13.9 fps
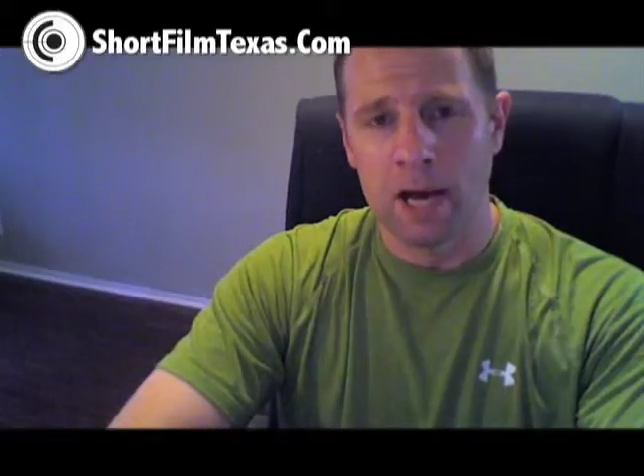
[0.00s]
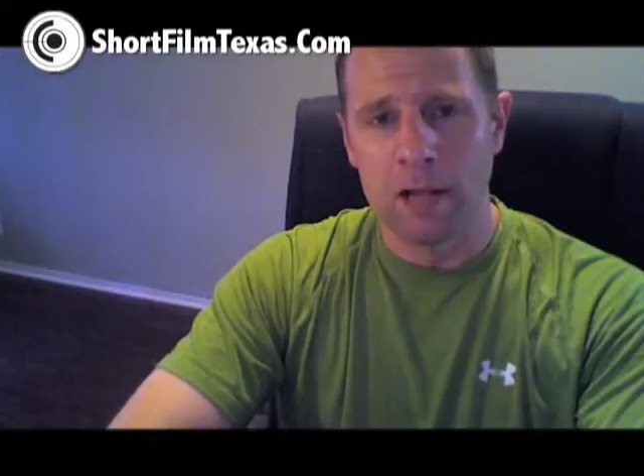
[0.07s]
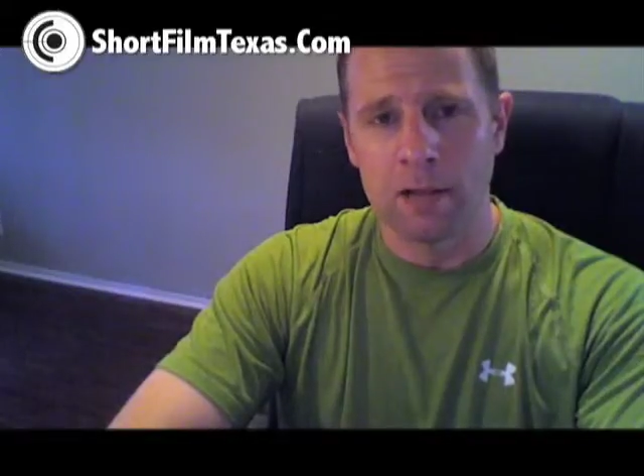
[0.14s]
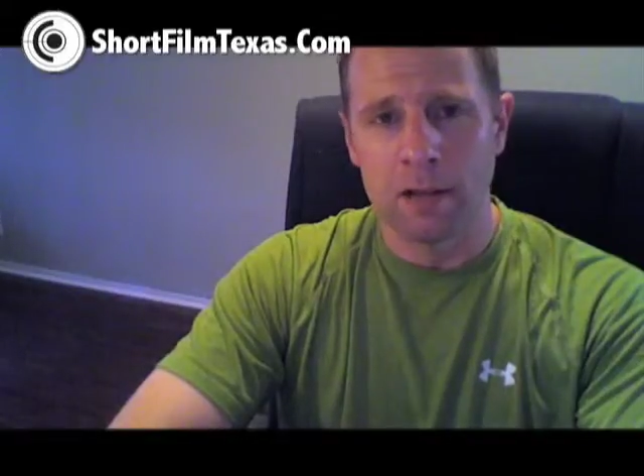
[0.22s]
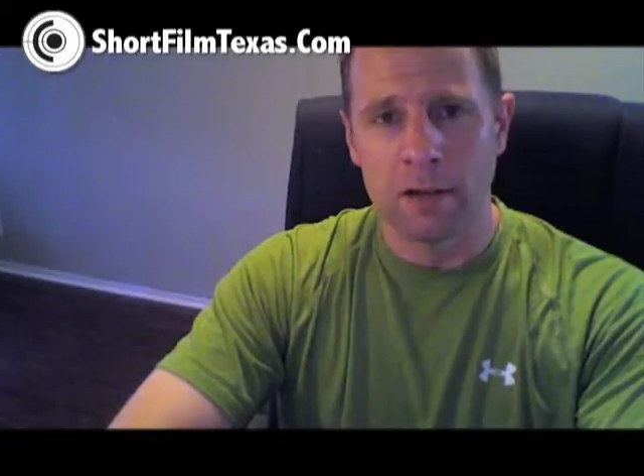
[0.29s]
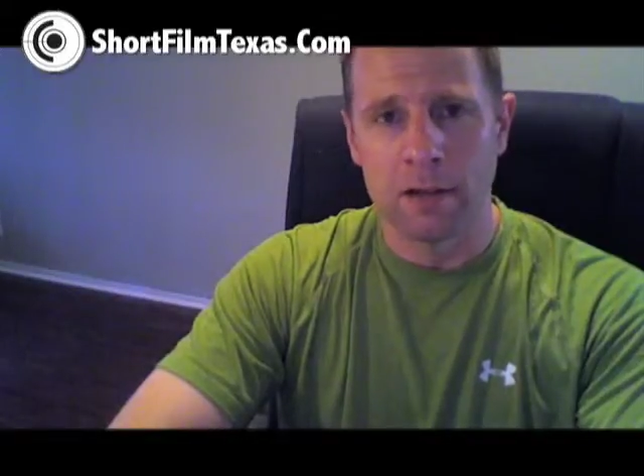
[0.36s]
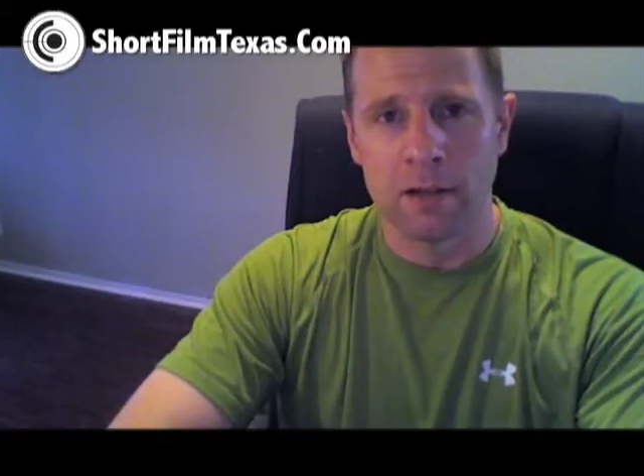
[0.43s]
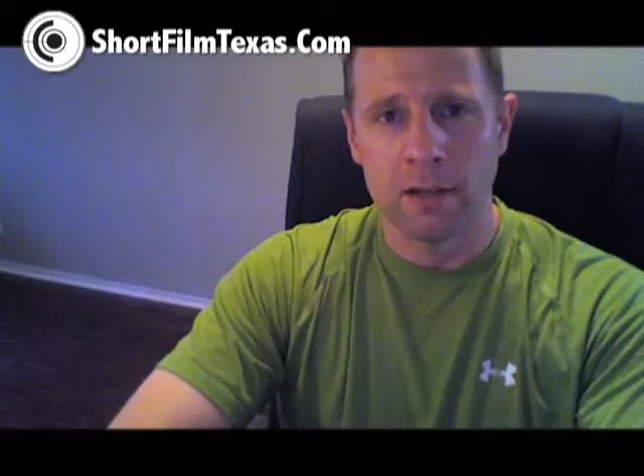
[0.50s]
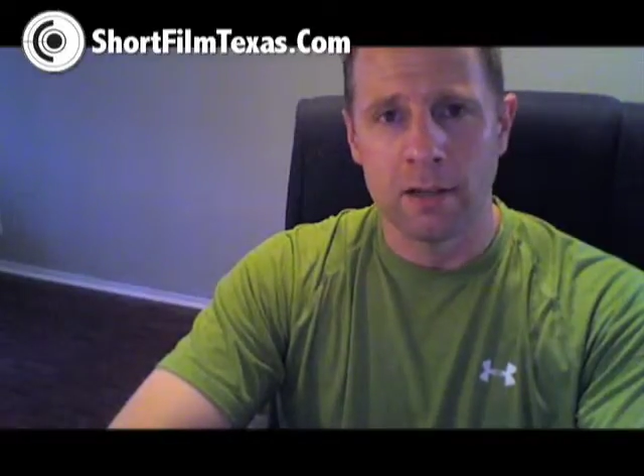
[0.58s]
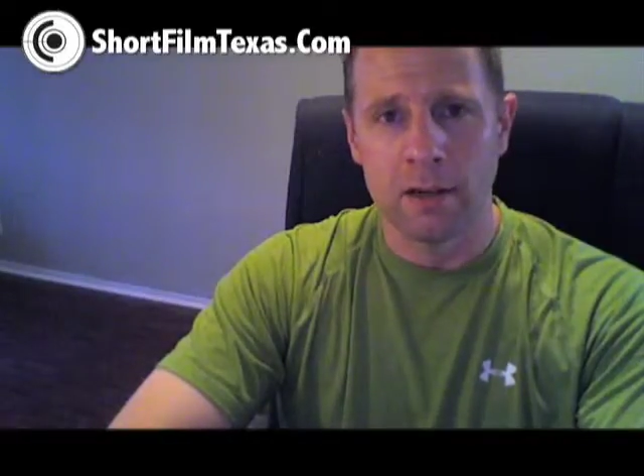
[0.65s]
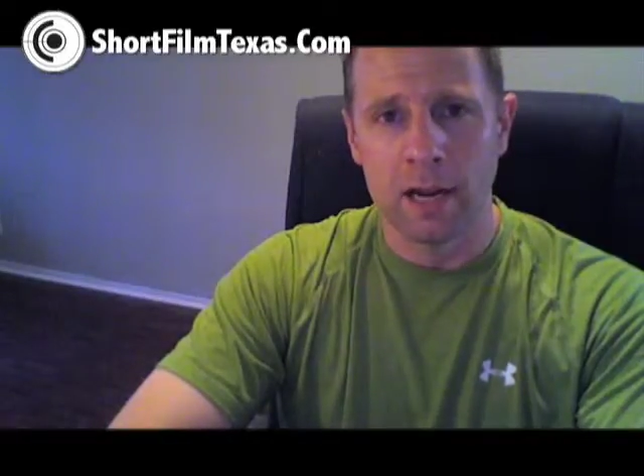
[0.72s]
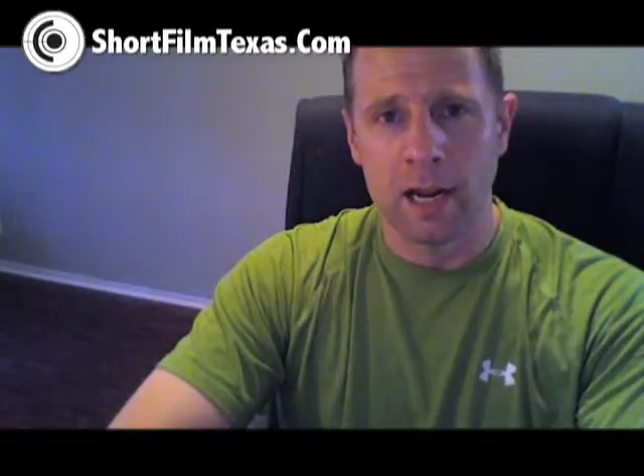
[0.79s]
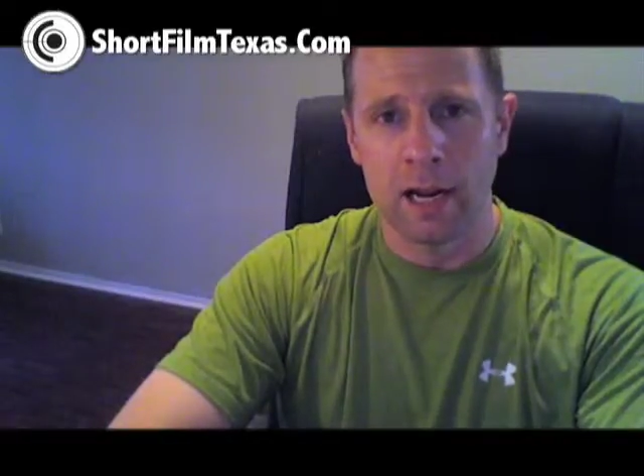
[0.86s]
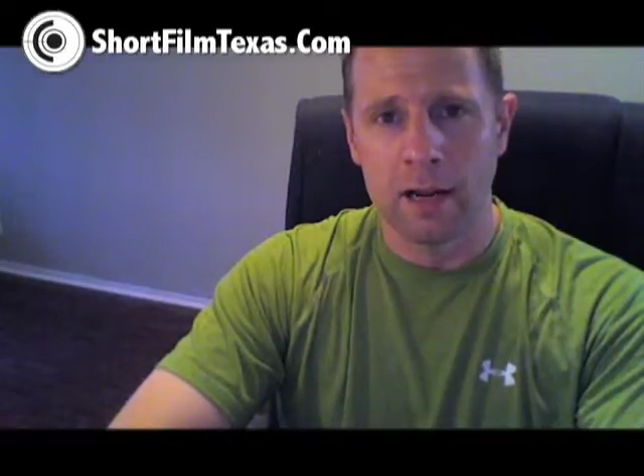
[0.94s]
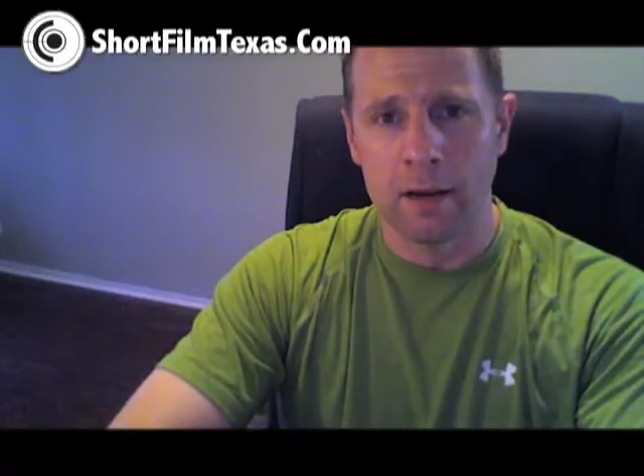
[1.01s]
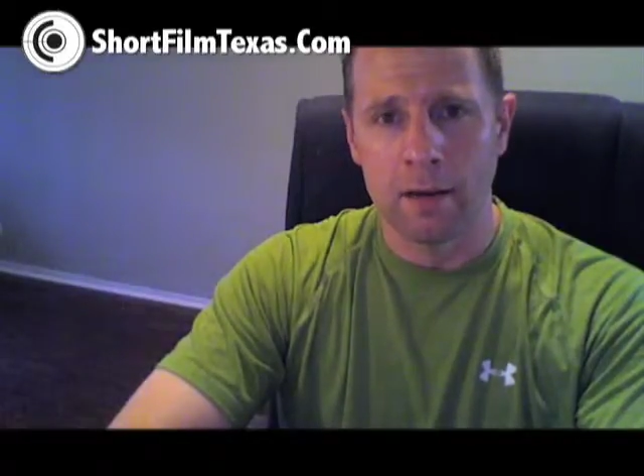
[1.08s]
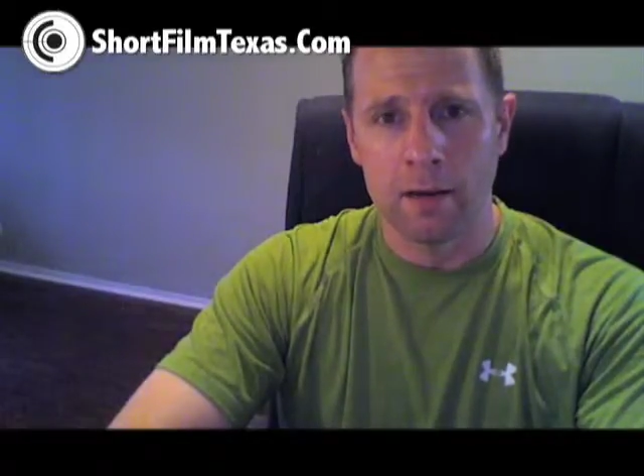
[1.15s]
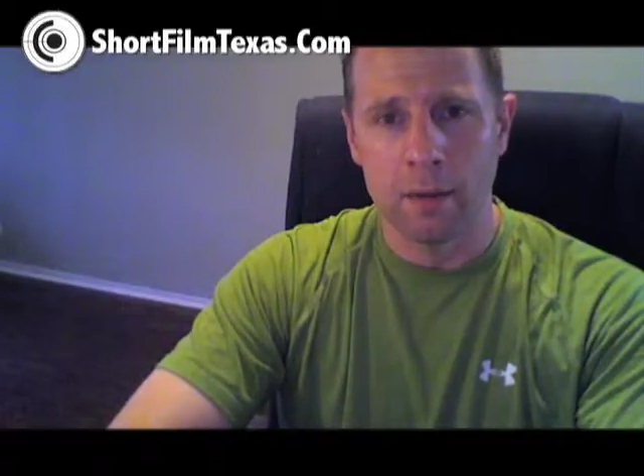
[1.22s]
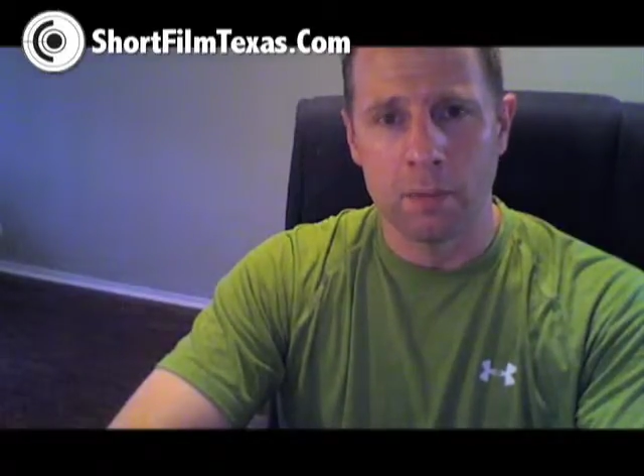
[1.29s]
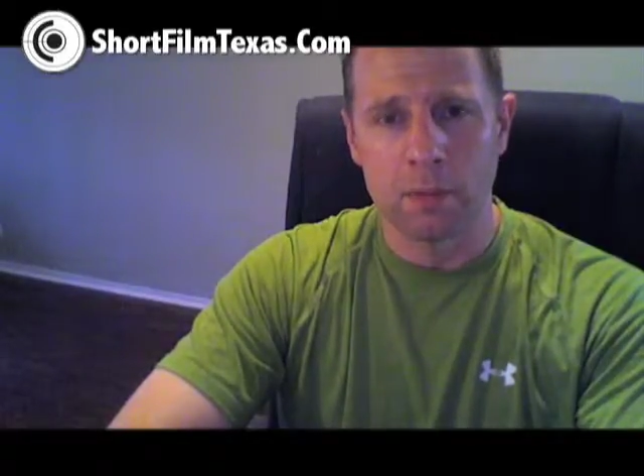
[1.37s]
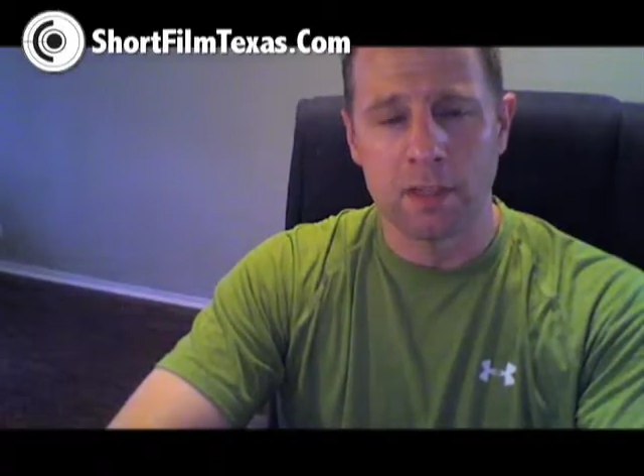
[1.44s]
about London and